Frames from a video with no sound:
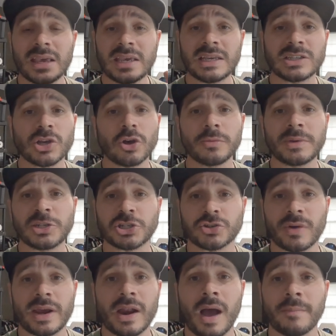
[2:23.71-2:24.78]
he told me
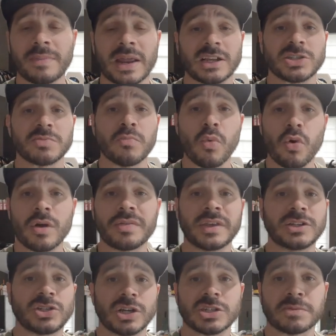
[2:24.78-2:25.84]
straight up that it's more
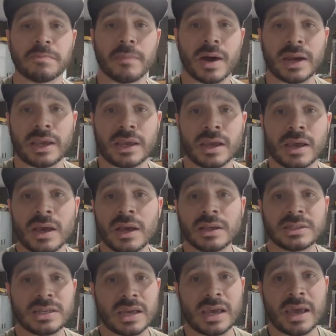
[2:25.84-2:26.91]
than just money
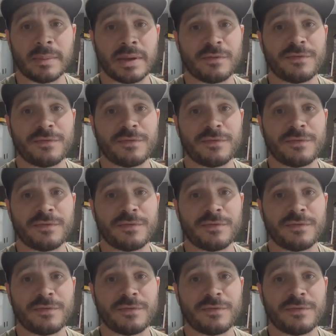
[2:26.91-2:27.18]
to him.